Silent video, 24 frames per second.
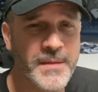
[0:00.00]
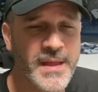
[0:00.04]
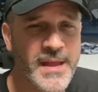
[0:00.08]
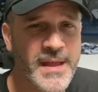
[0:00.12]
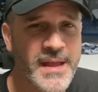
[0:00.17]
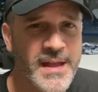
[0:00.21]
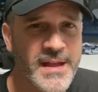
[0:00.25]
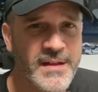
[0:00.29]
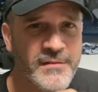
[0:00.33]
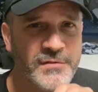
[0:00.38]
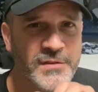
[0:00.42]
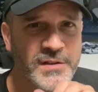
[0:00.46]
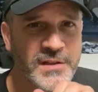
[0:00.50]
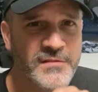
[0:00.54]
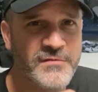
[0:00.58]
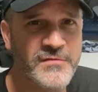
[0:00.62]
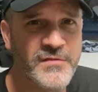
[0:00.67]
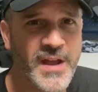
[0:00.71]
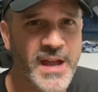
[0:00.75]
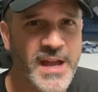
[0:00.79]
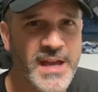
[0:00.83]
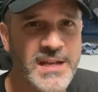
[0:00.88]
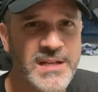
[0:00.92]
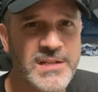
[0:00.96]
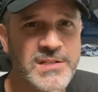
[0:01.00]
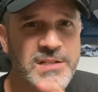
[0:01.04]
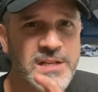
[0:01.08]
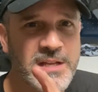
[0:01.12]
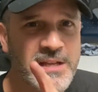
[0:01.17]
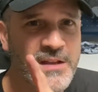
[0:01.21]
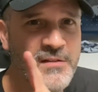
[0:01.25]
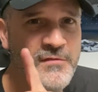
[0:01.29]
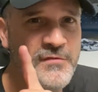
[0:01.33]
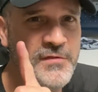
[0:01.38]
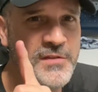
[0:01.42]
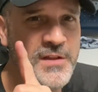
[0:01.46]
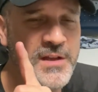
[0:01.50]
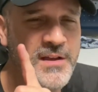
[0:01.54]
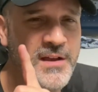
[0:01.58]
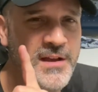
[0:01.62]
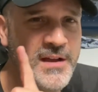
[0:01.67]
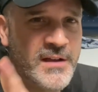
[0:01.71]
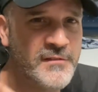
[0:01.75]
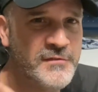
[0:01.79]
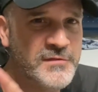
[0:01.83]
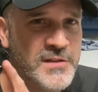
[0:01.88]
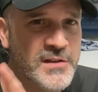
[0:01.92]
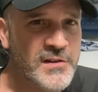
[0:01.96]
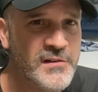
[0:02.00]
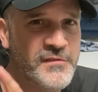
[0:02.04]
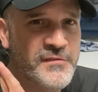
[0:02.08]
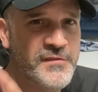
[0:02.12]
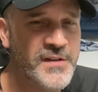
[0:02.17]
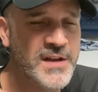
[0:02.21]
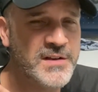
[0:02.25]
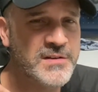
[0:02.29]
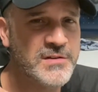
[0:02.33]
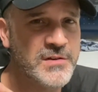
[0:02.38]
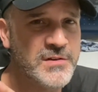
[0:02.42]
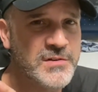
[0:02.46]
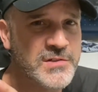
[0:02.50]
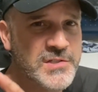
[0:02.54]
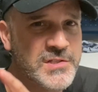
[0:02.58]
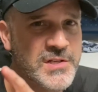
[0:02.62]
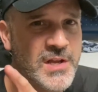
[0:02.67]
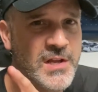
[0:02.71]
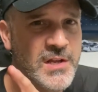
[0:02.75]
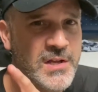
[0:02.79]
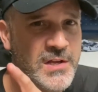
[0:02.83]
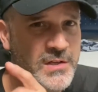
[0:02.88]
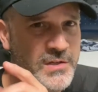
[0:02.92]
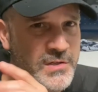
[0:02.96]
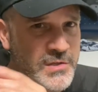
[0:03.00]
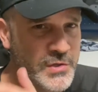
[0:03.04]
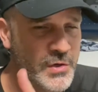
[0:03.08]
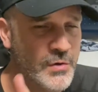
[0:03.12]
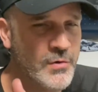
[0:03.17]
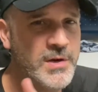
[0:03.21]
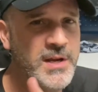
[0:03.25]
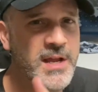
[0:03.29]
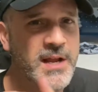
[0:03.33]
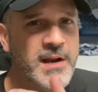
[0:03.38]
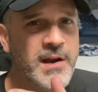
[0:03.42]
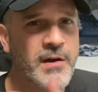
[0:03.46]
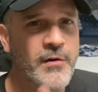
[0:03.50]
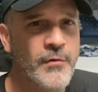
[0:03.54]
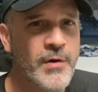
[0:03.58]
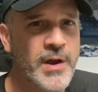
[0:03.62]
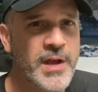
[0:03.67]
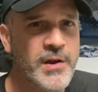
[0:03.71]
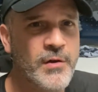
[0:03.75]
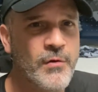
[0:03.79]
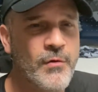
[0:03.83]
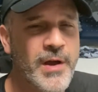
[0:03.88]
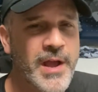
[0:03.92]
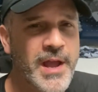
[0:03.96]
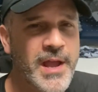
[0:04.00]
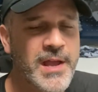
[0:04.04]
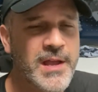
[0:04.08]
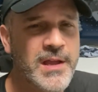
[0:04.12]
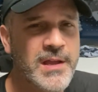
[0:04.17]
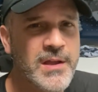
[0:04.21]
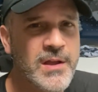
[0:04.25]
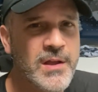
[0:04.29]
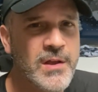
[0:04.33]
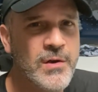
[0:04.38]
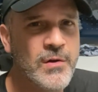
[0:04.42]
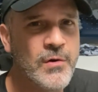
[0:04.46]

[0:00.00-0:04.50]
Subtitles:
have the advantage if the defenders don't get out right away,